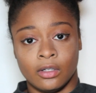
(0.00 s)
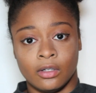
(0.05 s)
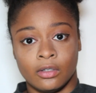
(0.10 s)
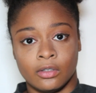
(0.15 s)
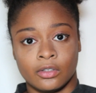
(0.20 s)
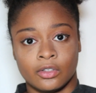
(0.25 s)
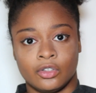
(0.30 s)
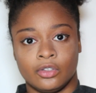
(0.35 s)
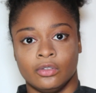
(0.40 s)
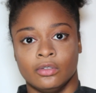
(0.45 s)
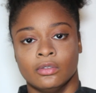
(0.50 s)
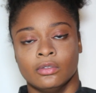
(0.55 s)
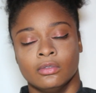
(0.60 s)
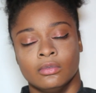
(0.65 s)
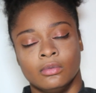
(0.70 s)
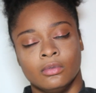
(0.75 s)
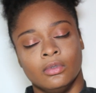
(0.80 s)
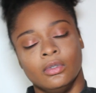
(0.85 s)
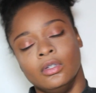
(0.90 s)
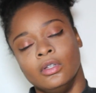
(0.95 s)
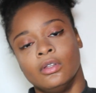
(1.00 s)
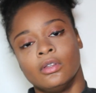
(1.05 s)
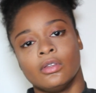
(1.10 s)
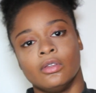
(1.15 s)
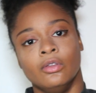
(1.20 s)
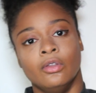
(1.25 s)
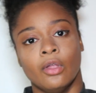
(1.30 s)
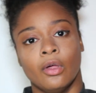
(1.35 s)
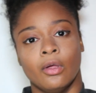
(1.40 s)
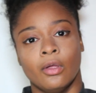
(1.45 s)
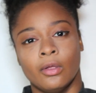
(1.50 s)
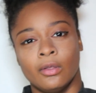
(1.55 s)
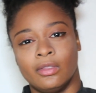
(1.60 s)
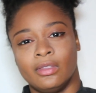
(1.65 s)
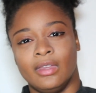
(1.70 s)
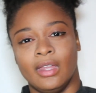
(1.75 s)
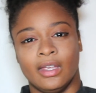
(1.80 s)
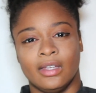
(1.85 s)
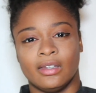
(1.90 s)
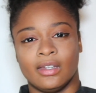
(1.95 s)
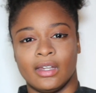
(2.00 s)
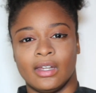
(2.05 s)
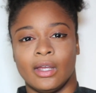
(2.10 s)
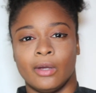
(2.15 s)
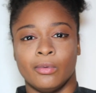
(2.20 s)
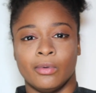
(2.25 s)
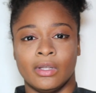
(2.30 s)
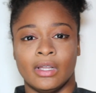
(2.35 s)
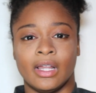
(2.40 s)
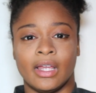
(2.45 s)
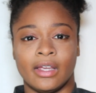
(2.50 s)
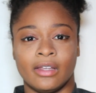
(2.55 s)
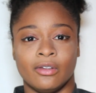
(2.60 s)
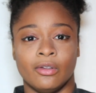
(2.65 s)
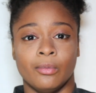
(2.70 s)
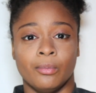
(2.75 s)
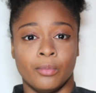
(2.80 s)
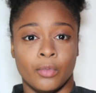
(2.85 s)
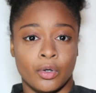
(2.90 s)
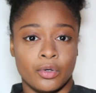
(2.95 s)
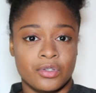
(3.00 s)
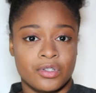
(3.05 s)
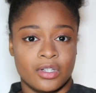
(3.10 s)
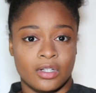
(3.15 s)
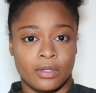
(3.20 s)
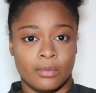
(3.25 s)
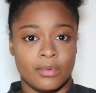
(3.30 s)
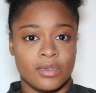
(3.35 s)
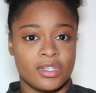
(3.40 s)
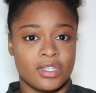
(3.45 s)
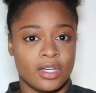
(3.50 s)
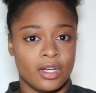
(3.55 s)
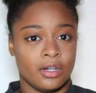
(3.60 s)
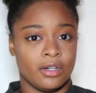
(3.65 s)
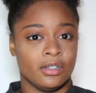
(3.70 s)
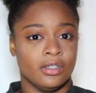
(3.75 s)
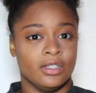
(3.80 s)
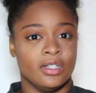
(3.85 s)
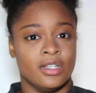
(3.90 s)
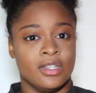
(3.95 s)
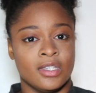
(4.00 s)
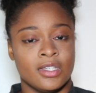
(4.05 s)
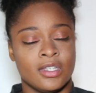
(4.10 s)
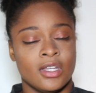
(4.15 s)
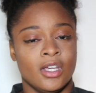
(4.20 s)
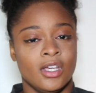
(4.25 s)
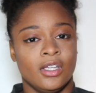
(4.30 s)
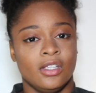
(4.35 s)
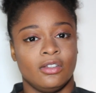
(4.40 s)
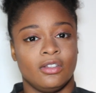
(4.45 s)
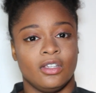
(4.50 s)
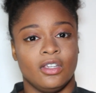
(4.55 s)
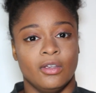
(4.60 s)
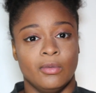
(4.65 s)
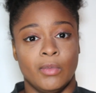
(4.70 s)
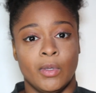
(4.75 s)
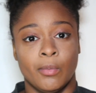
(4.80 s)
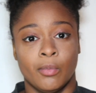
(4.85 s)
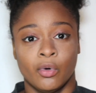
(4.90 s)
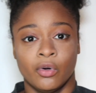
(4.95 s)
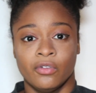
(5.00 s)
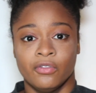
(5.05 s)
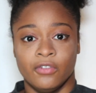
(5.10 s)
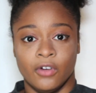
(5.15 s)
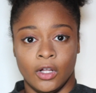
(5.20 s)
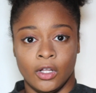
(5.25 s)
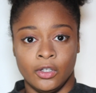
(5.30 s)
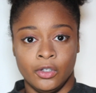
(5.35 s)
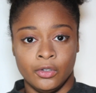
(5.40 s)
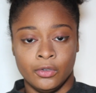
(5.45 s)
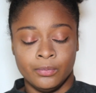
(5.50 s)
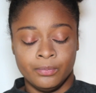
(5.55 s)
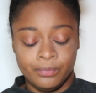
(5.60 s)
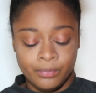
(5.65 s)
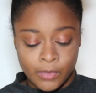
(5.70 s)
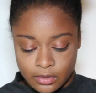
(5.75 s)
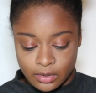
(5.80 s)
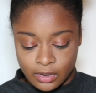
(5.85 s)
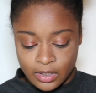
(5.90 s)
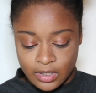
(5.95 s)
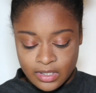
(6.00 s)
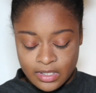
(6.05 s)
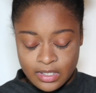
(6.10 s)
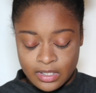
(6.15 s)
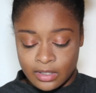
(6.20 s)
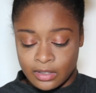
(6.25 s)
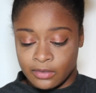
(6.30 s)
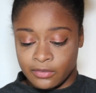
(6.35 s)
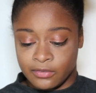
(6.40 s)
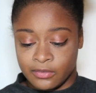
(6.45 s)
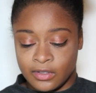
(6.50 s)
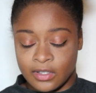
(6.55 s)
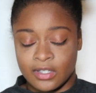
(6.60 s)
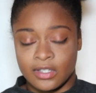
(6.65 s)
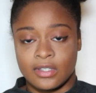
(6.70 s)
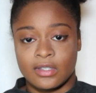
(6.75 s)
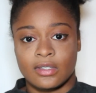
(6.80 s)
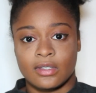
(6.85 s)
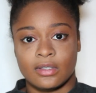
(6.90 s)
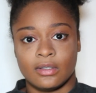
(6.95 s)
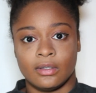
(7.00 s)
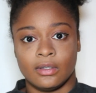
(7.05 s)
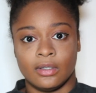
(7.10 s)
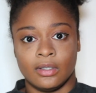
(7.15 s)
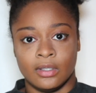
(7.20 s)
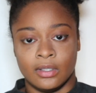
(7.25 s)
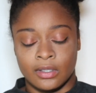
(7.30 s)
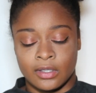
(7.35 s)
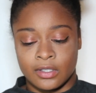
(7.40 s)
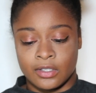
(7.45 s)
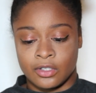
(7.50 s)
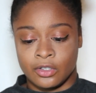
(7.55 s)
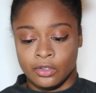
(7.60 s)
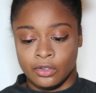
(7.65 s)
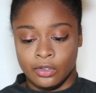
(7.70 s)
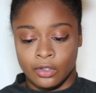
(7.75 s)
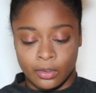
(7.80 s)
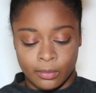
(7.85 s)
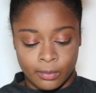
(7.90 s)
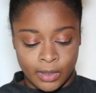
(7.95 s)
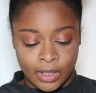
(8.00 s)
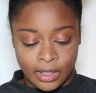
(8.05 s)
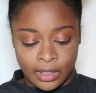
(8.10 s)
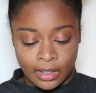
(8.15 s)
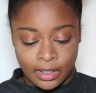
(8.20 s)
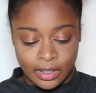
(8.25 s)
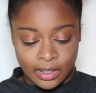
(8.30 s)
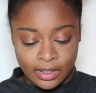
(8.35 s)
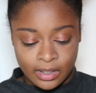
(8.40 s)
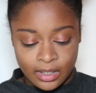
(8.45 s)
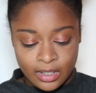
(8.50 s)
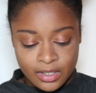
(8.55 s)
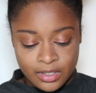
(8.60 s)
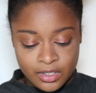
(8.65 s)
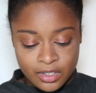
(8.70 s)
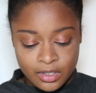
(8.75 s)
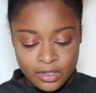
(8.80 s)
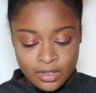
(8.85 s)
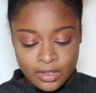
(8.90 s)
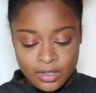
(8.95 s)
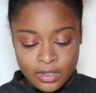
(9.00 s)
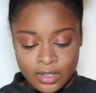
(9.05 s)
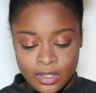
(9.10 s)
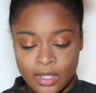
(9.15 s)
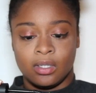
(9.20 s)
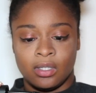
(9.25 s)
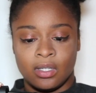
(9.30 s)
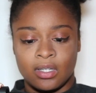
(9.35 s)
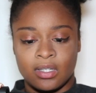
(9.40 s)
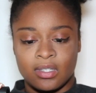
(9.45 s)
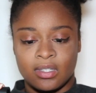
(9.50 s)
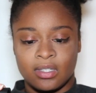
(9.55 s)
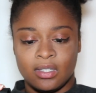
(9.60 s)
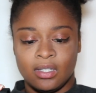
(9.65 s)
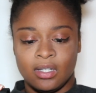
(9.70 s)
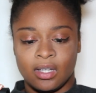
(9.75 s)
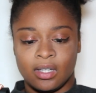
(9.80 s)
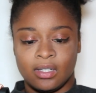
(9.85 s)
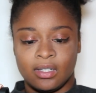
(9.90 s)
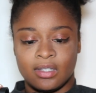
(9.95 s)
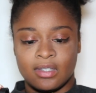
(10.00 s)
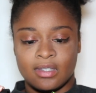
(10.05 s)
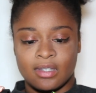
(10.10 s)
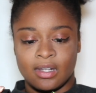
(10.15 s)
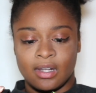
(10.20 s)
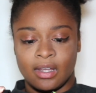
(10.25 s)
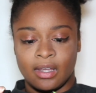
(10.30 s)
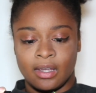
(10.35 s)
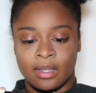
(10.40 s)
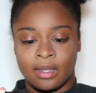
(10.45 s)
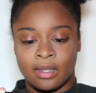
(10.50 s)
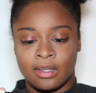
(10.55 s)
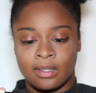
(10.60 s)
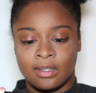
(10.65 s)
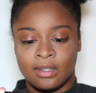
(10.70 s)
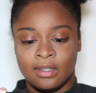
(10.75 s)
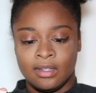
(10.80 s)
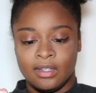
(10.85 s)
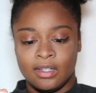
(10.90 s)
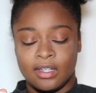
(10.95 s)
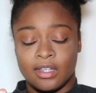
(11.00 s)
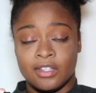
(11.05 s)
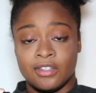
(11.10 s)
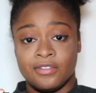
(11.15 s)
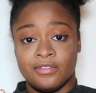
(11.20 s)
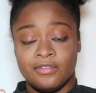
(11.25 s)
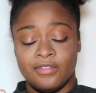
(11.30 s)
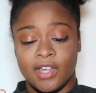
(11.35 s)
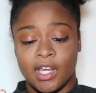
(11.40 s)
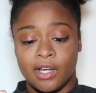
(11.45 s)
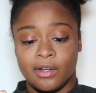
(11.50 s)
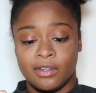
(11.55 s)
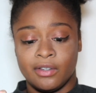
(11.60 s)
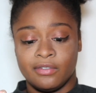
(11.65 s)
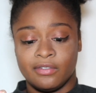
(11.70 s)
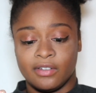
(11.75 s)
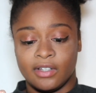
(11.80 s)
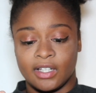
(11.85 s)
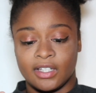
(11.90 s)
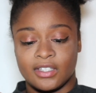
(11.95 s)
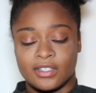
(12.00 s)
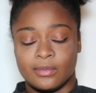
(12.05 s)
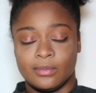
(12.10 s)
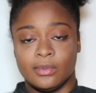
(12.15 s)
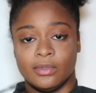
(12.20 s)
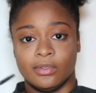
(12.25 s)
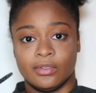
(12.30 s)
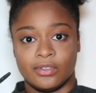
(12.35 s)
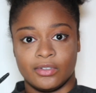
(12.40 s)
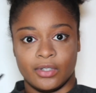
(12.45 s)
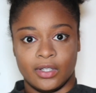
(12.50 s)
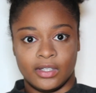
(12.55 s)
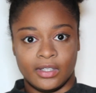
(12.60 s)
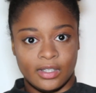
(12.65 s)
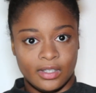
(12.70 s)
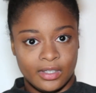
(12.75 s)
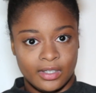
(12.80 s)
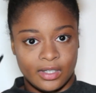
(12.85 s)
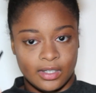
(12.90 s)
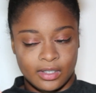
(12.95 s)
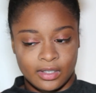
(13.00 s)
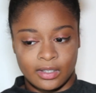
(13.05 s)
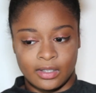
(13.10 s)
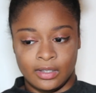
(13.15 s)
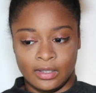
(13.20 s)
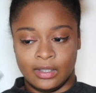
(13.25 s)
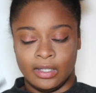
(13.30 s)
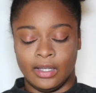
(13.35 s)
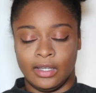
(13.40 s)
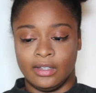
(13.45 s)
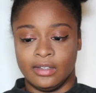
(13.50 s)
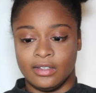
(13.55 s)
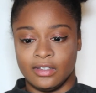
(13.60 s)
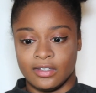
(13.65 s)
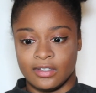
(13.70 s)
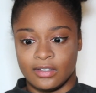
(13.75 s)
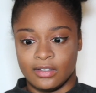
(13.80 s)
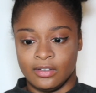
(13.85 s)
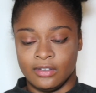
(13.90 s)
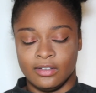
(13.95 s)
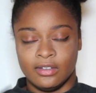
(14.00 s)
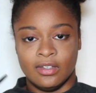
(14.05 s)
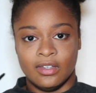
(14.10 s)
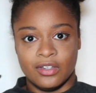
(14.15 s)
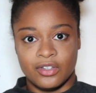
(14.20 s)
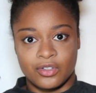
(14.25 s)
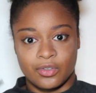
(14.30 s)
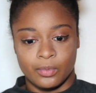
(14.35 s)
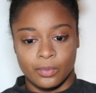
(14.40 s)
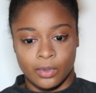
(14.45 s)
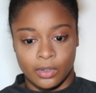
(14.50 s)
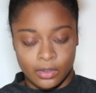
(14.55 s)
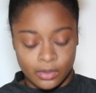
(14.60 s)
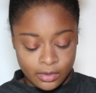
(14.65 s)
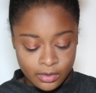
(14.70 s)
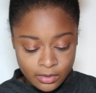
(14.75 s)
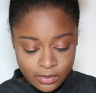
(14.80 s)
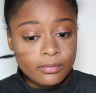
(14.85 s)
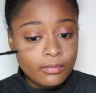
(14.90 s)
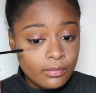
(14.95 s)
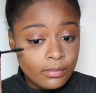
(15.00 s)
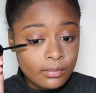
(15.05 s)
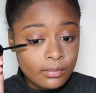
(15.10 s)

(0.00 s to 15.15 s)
of long, so the thing that I would like the most in the mascara is to give me more volume. So let's see if this is good on my eyelashes. And I see that it's like, it's very flexible, so I think I like this one.